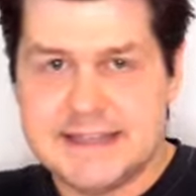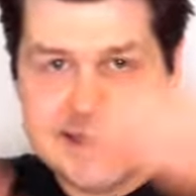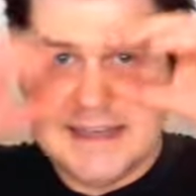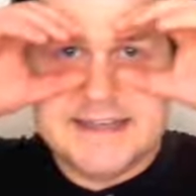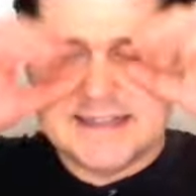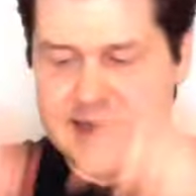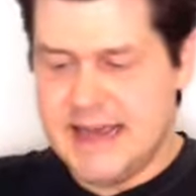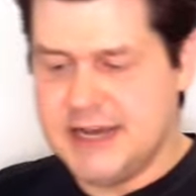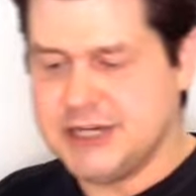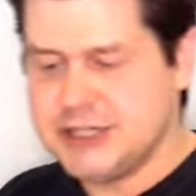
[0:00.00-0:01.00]
sees
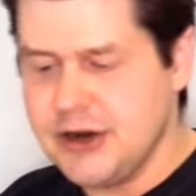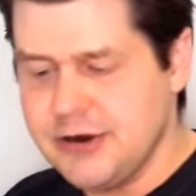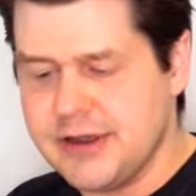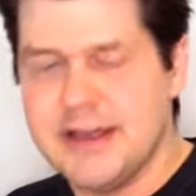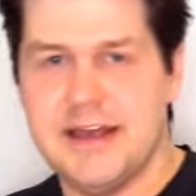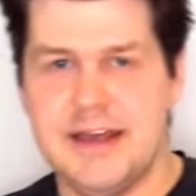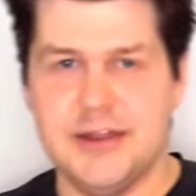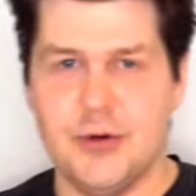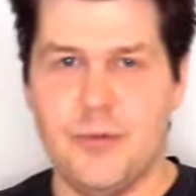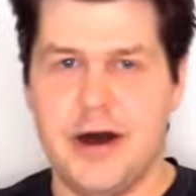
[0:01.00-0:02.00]
a shark
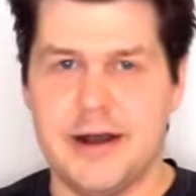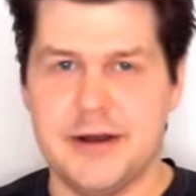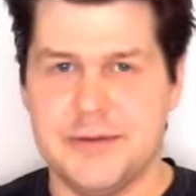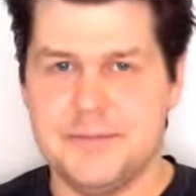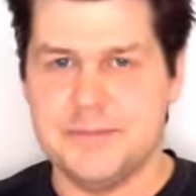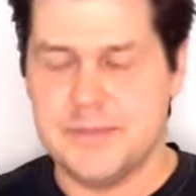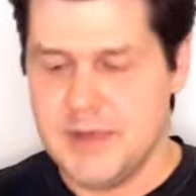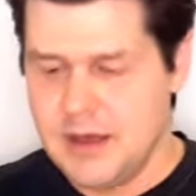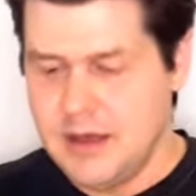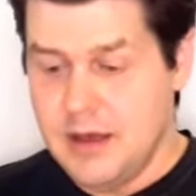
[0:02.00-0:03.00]
in the water.
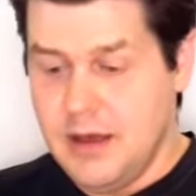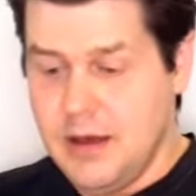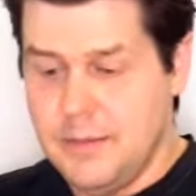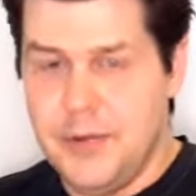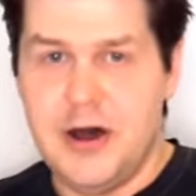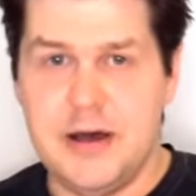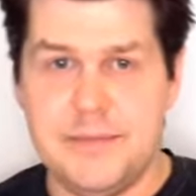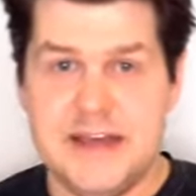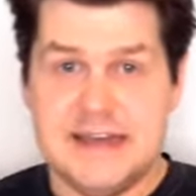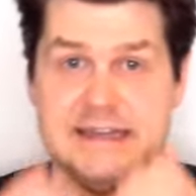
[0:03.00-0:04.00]

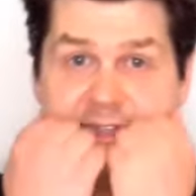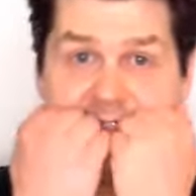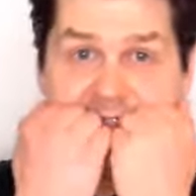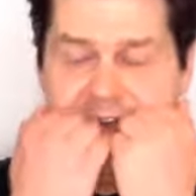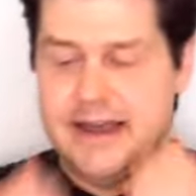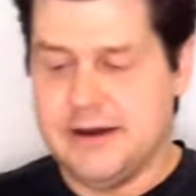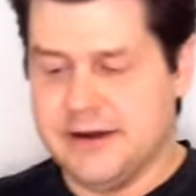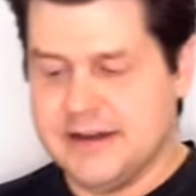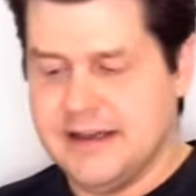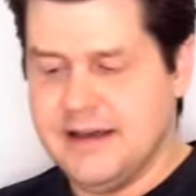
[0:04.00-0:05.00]
Bob is
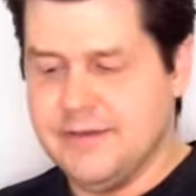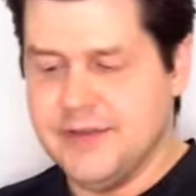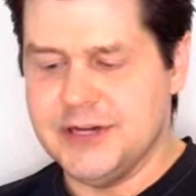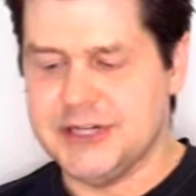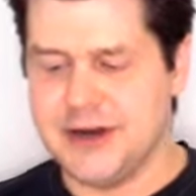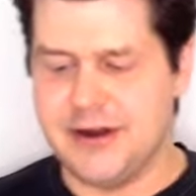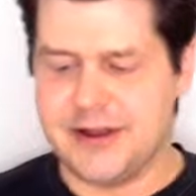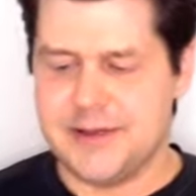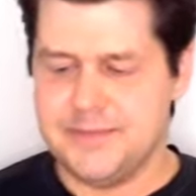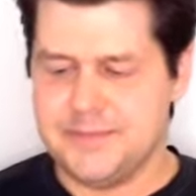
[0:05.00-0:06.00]
scared of the
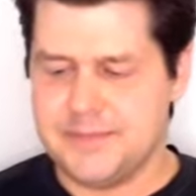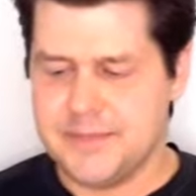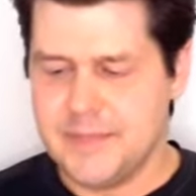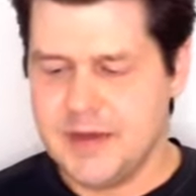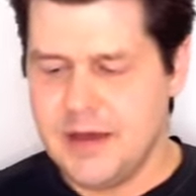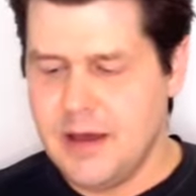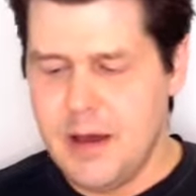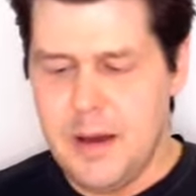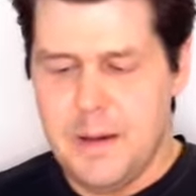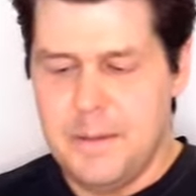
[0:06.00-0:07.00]
shark.
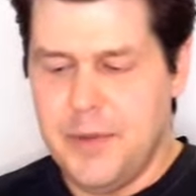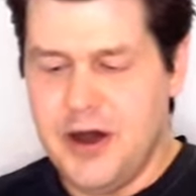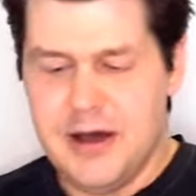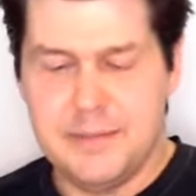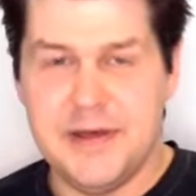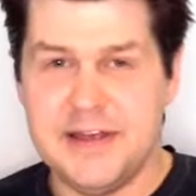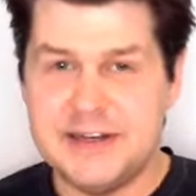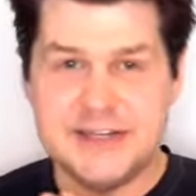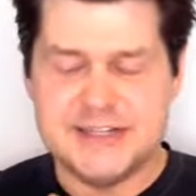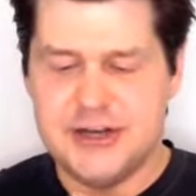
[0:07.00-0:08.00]
Bob
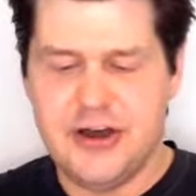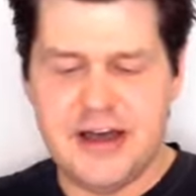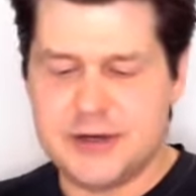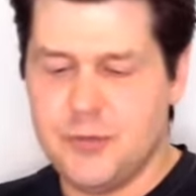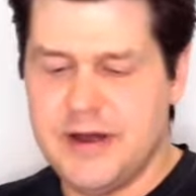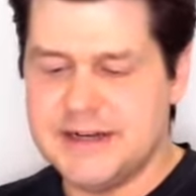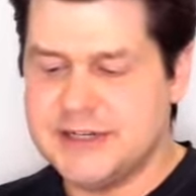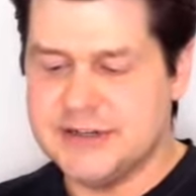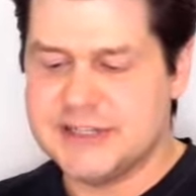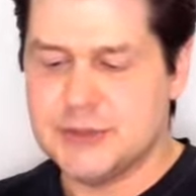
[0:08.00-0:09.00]
does not want
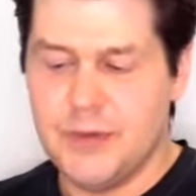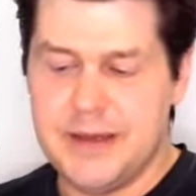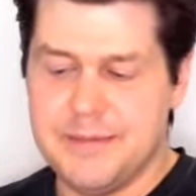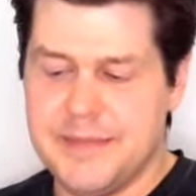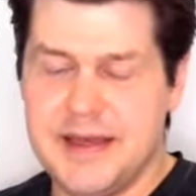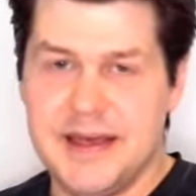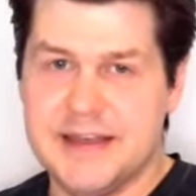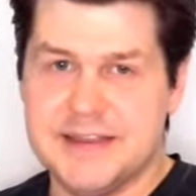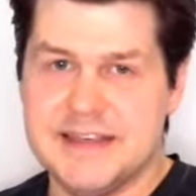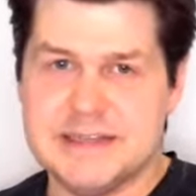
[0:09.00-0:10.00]
to swim
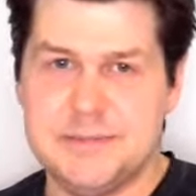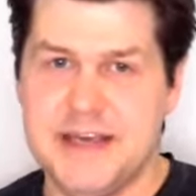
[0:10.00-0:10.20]
at this